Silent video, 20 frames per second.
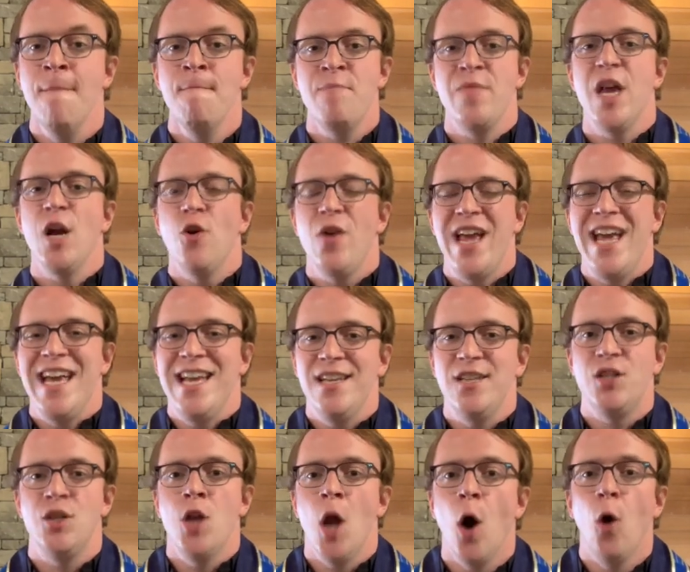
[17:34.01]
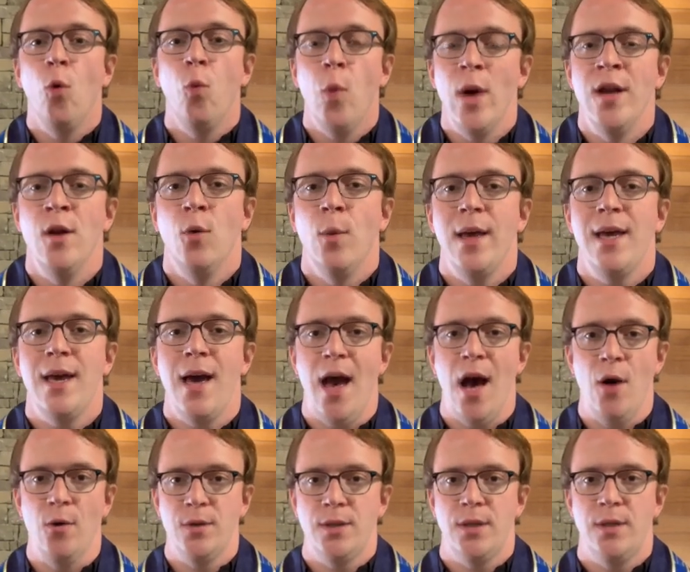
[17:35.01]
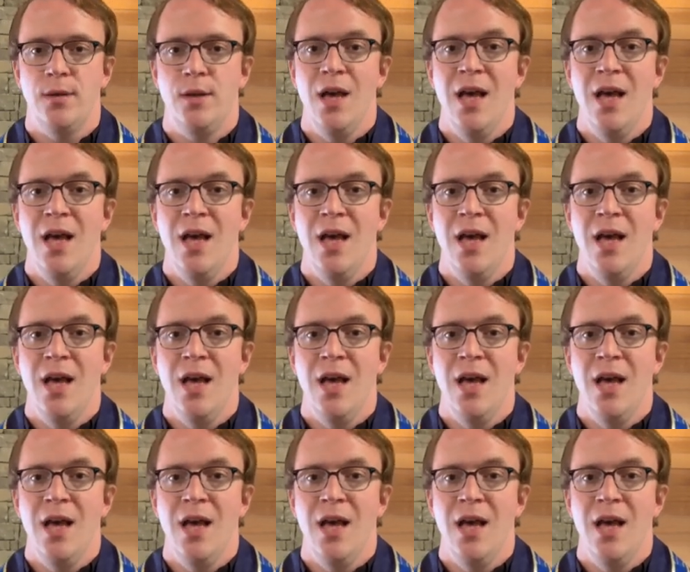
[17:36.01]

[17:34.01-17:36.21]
There is no winnowing out.